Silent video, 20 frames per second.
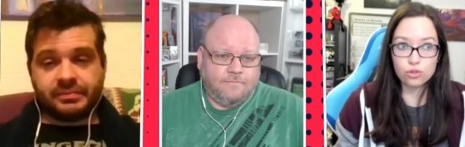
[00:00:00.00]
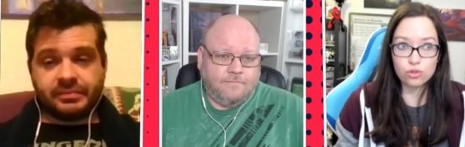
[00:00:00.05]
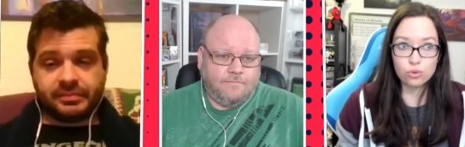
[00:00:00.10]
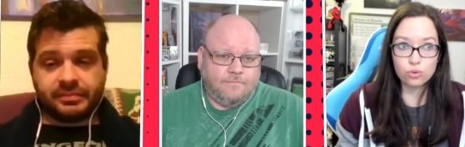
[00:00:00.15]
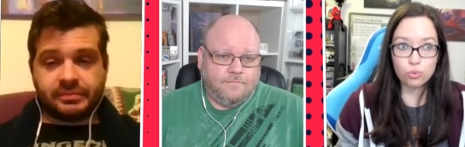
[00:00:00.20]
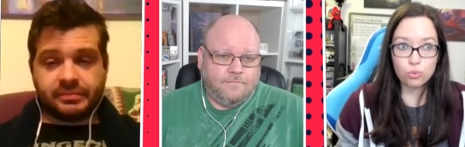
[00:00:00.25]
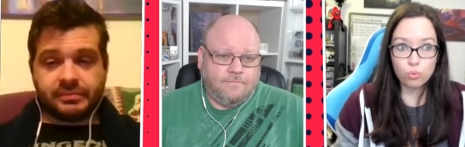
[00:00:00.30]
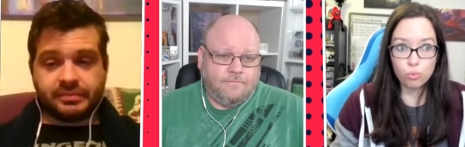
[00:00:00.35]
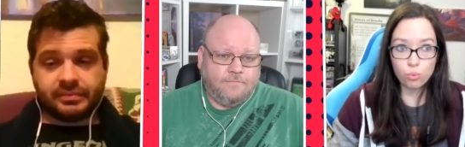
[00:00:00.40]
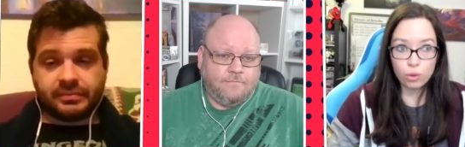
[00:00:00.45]

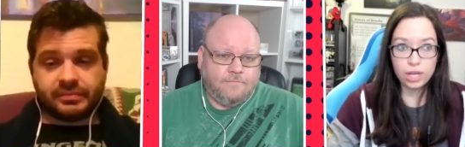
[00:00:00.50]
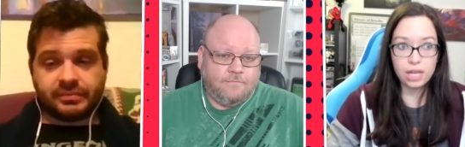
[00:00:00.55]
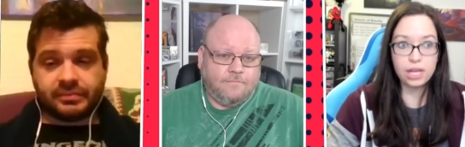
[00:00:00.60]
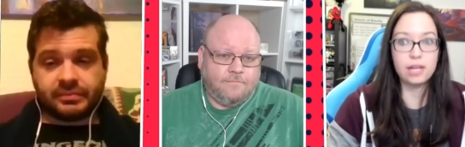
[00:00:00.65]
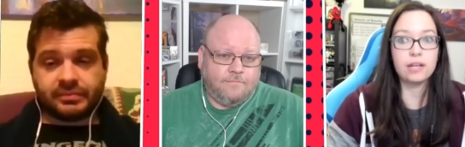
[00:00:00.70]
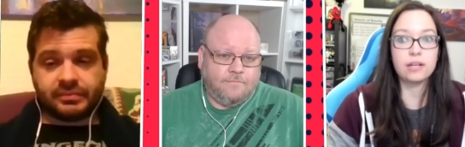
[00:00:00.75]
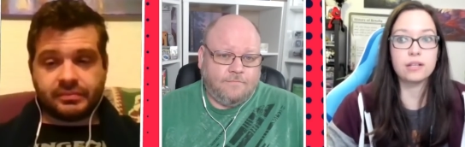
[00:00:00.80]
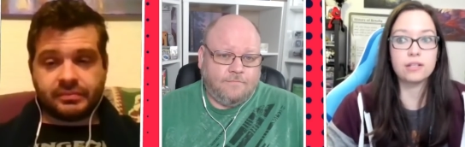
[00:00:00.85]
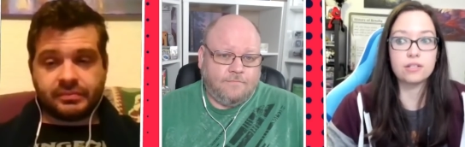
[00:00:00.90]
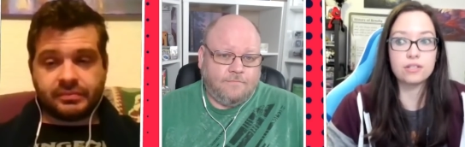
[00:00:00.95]

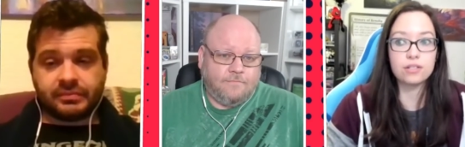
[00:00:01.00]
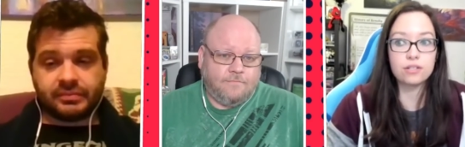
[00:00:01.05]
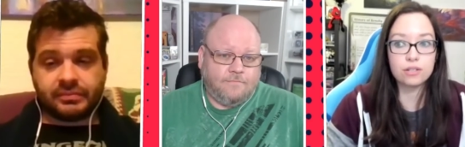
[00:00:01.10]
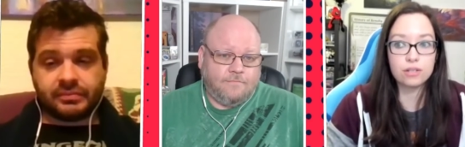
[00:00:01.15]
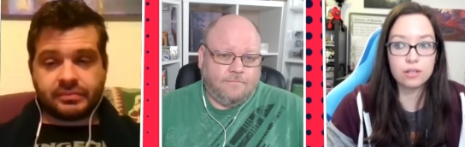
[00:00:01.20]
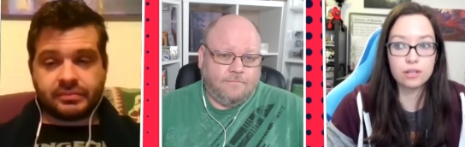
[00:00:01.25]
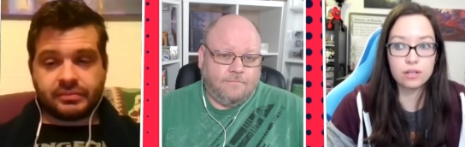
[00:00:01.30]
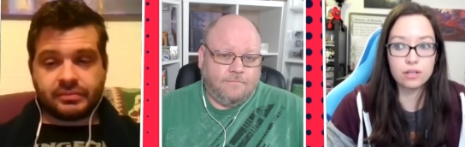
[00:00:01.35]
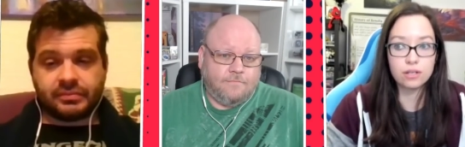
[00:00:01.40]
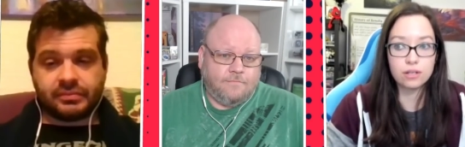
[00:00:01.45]
Speaker 1: tweaked,
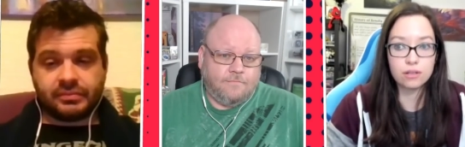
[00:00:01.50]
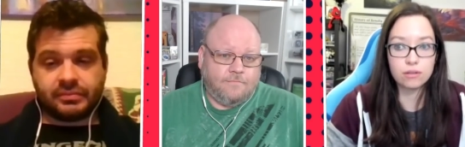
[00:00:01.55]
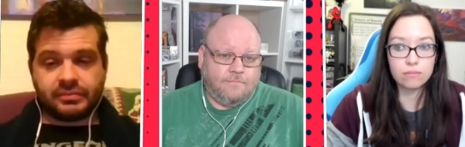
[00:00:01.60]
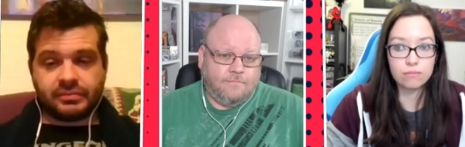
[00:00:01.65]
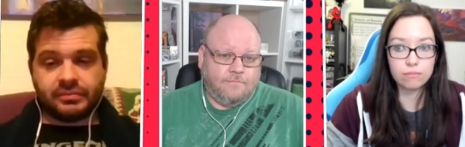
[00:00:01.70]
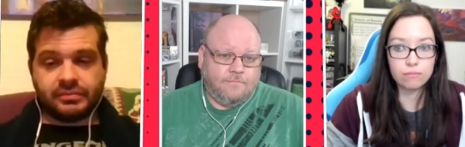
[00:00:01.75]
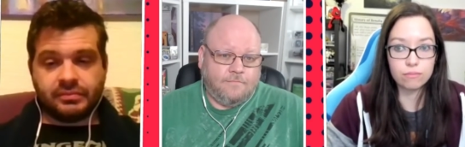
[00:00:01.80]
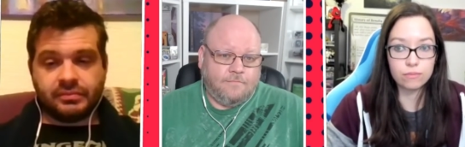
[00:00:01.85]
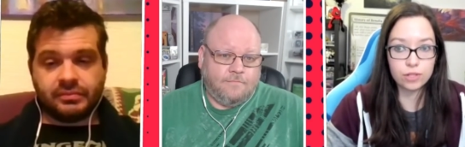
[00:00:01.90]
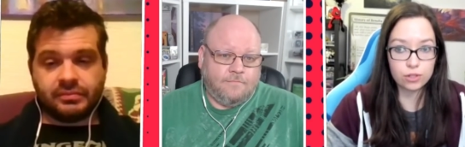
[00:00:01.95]

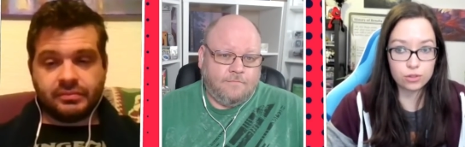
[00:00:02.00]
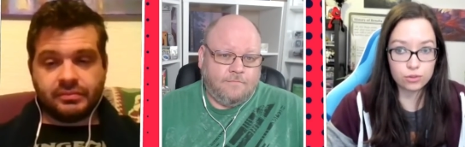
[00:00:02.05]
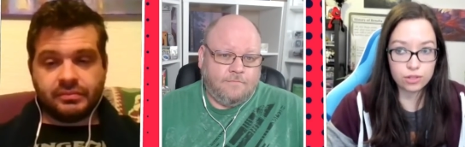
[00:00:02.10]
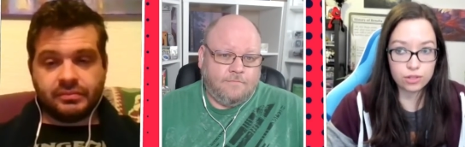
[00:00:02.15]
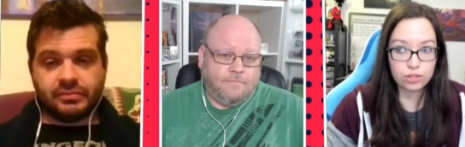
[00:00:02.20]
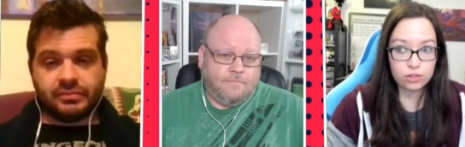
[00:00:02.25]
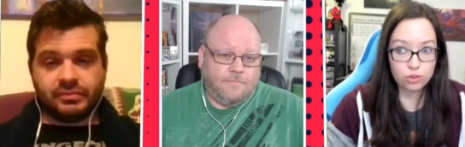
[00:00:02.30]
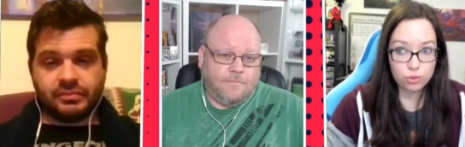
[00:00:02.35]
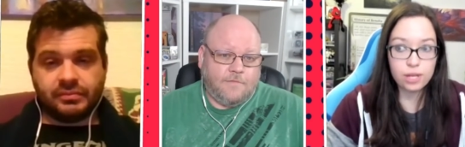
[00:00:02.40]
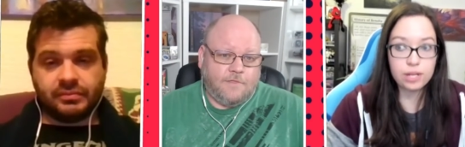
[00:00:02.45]
they're,
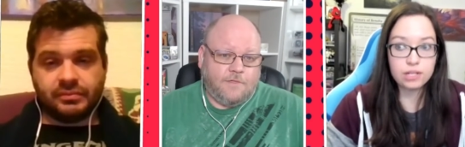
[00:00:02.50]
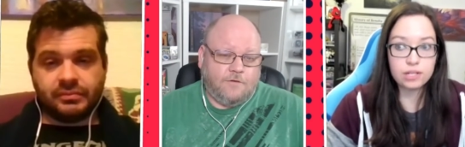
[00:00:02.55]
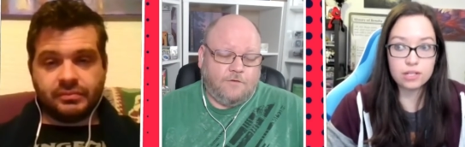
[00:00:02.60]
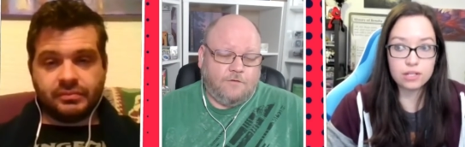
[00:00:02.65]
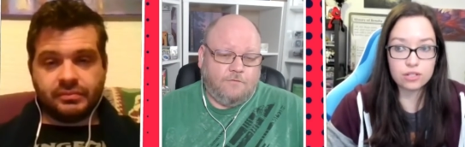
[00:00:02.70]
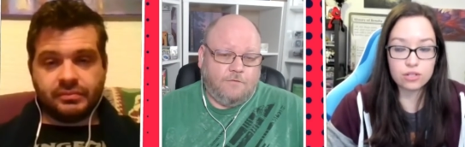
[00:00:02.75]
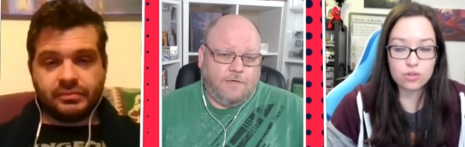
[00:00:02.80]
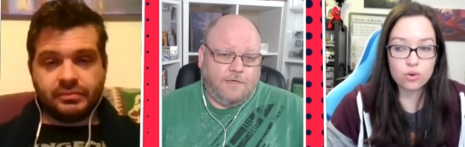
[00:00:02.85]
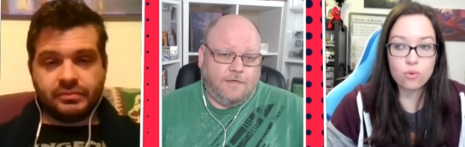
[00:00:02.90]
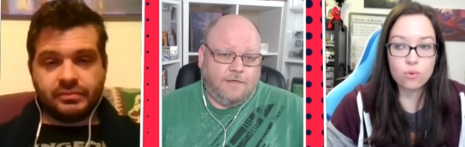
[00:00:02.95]
they're tweaked
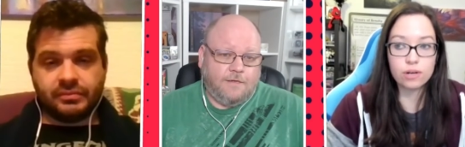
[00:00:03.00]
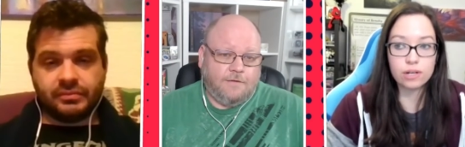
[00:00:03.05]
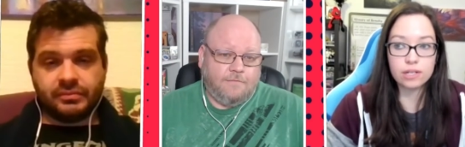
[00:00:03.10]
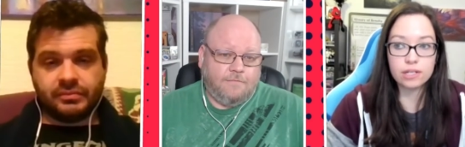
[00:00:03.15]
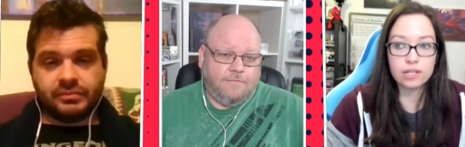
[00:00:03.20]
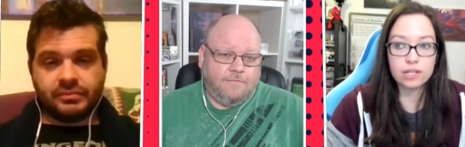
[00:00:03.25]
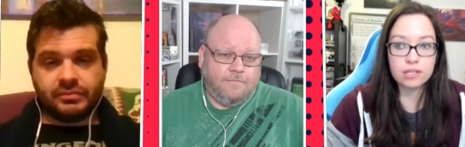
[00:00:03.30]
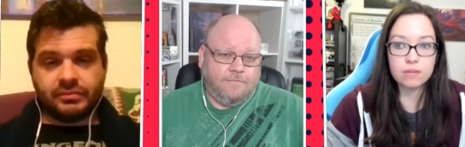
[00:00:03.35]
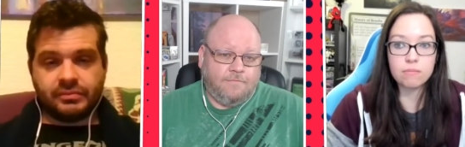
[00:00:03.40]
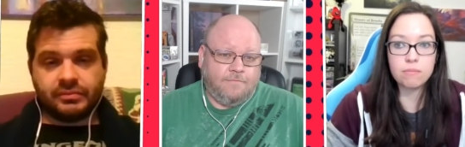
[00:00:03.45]
in
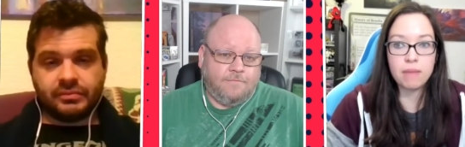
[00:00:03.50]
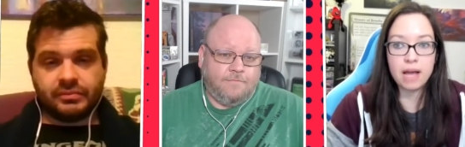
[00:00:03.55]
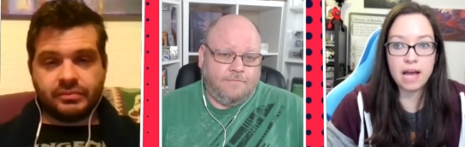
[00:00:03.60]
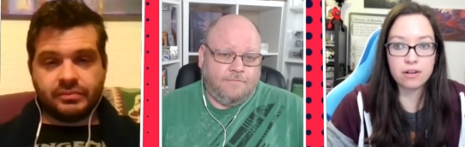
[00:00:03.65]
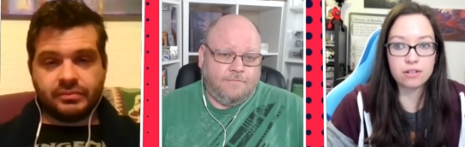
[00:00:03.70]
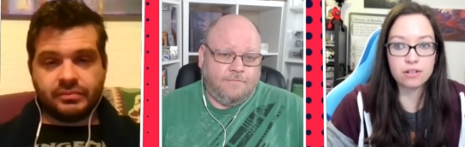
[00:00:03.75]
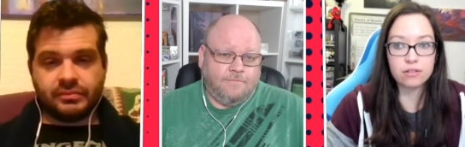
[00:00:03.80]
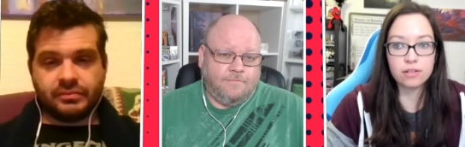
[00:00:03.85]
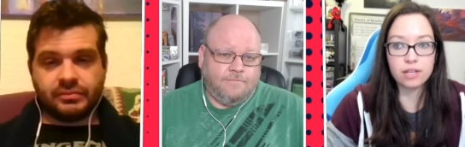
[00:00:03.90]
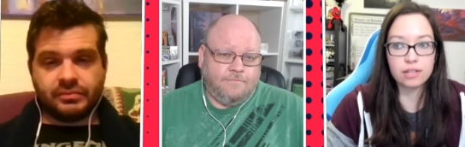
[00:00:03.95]
historic. It doesn't
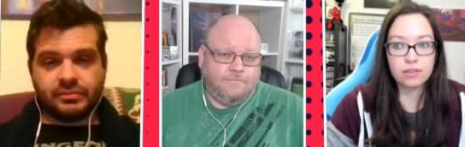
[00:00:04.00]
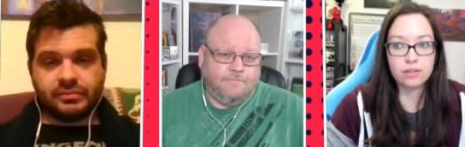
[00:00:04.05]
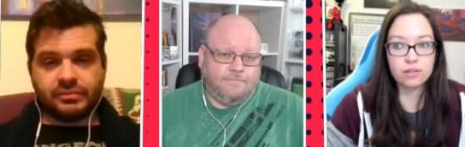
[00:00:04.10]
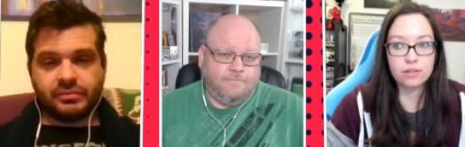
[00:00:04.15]
matter. Like,